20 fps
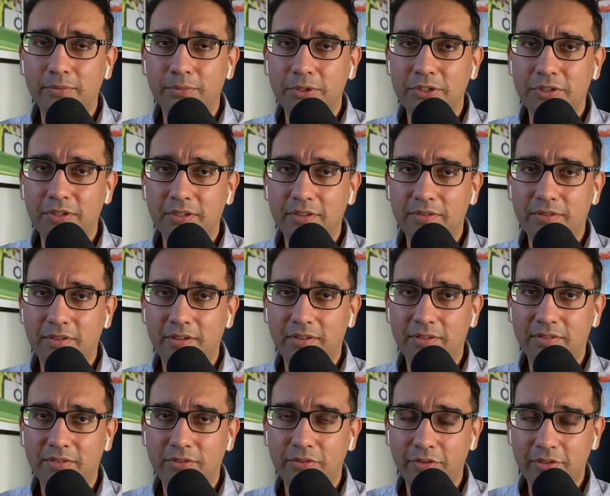which is
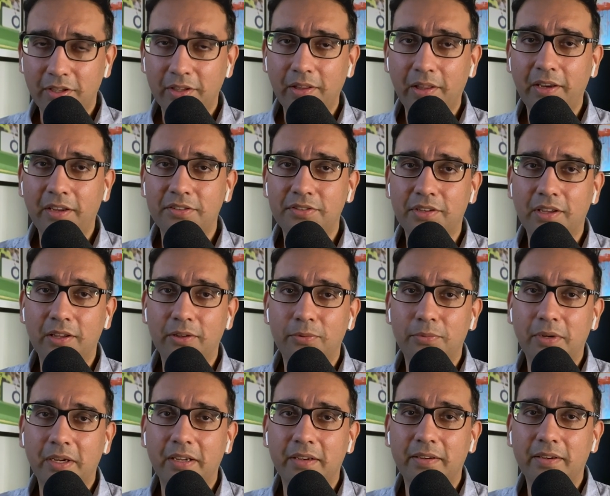this utility scale
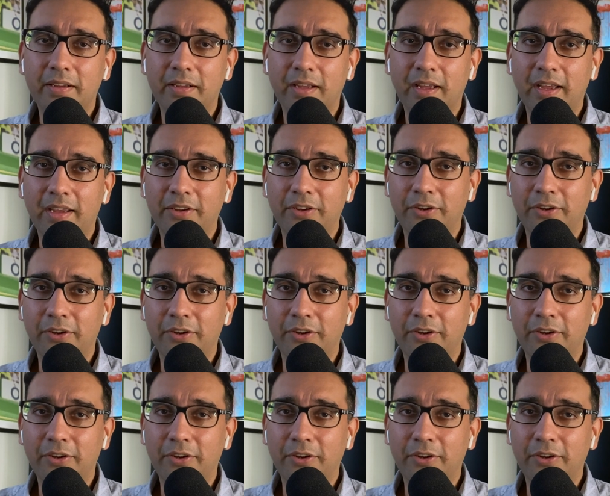one, uh,